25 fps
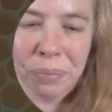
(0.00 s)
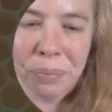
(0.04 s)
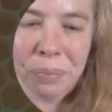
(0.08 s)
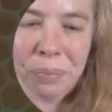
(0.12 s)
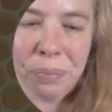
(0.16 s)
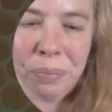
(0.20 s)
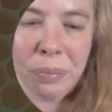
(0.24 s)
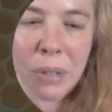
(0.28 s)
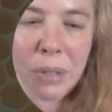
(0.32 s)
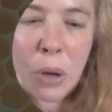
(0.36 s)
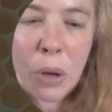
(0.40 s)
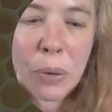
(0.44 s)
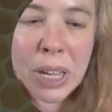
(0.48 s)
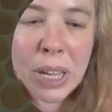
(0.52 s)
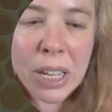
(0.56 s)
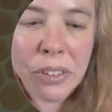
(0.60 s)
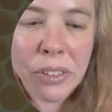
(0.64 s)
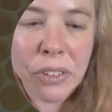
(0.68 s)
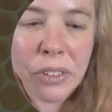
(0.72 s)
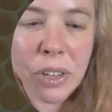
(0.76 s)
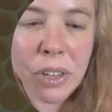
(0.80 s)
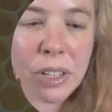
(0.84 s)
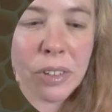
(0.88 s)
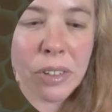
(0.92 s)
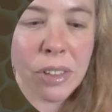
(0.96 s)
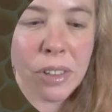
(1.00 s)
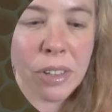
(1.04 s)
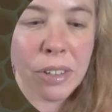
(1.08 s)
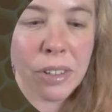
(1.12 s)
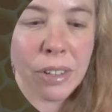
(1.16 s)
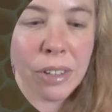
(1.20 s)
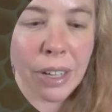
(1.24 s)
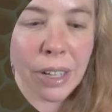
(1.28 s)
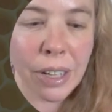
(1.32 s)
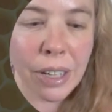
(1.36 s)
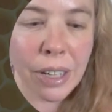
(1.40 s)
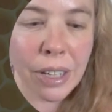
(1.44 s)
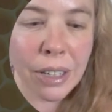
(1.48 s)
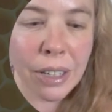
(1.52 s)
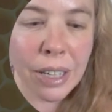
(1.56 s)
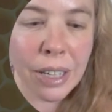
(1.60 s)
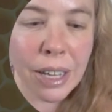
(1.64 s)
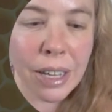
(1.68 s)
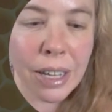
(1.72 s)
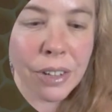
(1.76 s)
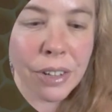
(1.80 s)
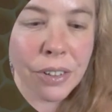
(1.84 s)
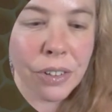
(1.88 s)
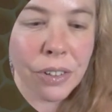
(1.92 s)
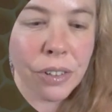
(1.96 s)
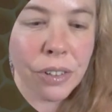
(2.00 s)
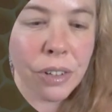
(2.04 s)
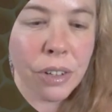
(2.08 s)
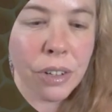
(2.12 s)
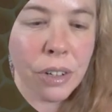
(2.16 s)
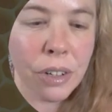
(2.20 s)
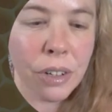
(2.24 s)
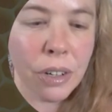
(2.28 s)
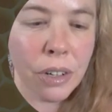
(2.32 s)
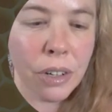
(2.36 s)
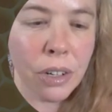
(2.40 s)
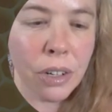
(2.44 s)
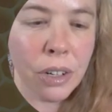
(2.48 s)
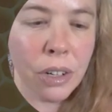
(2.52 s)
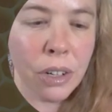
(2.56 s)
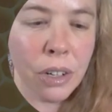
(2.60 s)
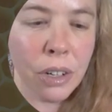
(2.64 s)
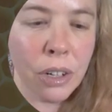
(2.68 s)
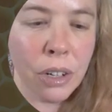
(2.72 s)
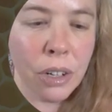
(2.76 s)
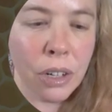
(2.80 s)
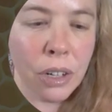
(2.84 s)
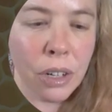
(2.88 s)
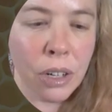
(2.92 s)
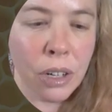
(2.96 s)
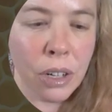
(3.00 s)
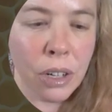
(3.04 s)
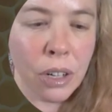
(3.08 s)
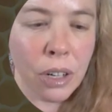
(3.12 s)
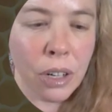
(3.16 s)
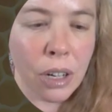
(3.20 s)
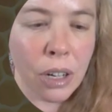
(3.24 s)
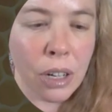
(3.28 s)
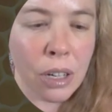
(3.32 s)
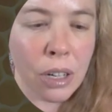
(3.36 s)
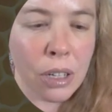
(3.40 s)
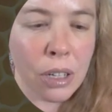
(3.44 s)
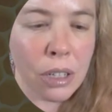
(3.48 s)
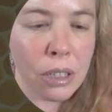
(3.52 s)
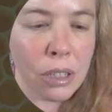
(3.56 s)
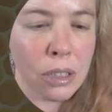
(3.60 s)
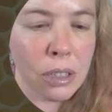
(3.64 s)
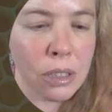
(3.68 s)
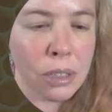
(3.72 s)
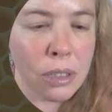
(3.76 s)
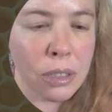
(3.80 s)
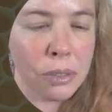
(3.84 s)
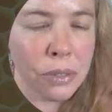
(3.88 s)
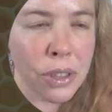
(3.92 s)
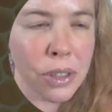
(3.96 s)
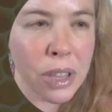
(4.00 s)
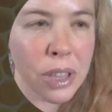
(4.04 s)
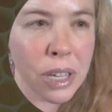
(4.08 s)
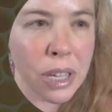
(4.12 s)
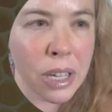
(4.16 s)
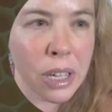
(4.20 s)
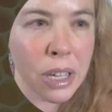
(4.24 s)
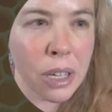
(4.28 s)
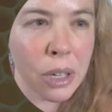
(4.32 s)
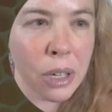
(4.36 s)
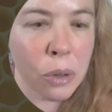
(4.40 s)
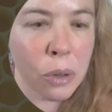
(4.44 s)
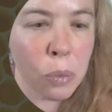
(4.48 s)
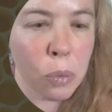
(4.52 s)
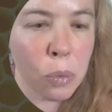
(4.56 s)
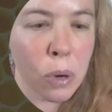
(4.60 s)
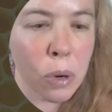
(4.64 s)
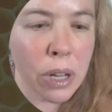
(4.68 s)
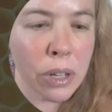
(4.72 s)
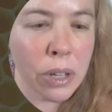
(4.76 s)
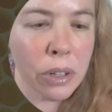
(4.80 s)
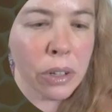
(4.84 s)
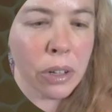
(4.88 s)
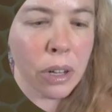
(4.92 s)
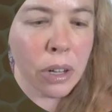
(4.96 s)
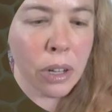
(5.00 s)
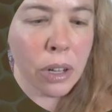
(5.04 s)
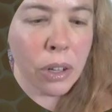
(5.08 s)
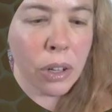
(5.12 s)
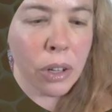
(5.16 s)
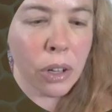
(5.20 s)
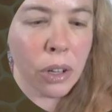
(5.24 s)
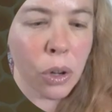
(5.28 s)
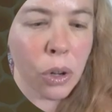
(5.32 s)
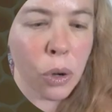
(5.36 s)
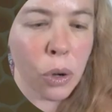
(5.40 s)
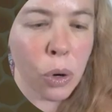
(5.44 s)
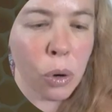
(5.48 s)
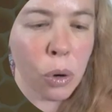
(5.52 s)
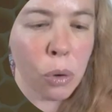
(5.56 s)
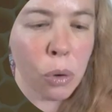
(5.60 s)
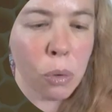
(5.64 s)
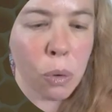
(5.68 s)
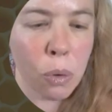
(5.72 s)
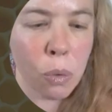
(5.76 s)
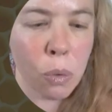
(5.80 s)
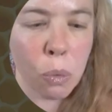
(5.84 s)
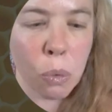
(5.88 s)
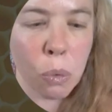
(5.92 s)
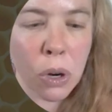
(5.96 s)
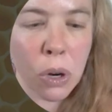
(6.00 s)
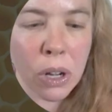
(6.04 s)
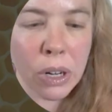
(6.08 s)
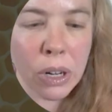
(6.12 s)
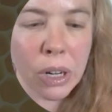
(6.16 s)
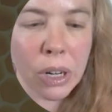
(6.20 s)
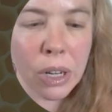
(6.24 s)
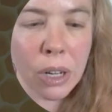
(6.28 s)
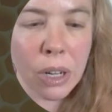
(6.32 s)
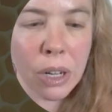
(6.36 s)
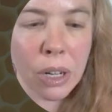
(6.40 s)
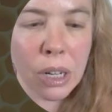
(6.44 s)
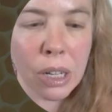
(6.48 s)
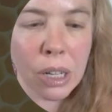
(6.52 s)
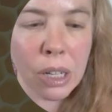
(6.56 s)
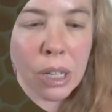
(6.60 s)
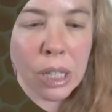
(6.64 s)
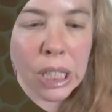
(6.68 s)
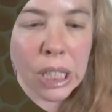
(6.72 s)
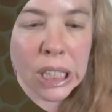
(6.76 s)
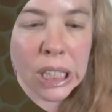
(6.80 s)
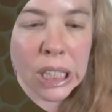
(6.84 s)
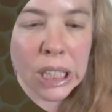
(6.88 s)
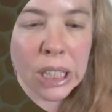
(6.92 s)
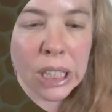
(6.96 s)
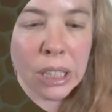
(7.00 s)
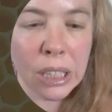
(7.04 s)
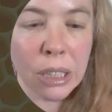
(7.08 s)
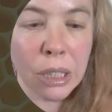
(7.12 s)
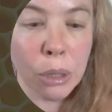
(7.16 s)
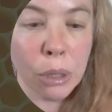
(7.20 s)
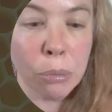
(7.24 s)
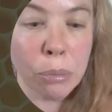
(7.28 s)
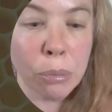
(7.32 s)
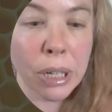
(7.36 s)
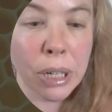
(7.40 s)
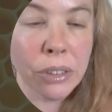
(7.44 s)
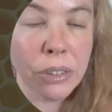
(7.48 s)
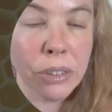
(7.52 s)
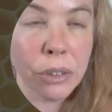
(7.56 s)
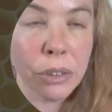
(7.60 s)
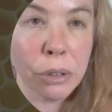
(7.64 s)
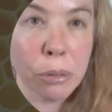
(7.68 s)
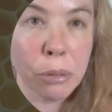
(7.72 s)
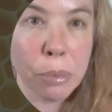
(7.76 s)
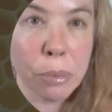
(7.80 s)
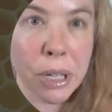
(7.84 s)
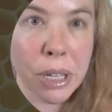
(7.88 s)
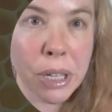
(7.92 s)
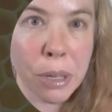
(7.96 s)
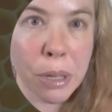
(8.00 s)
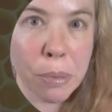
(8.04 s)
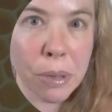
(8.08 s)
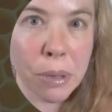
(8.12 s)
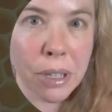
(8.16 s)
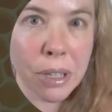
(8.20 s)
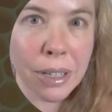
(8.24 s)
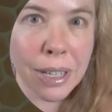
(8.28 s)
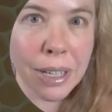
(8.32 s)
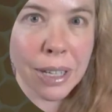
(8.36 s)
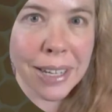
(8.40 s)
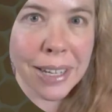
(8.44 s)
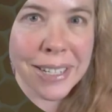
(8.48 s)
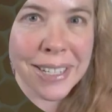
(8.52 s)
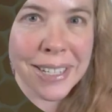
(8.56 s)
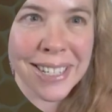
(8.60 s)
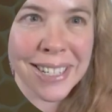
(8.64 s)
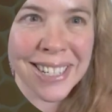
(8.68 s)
Okay, so this is the second class of the 101 Practical Beekeeping class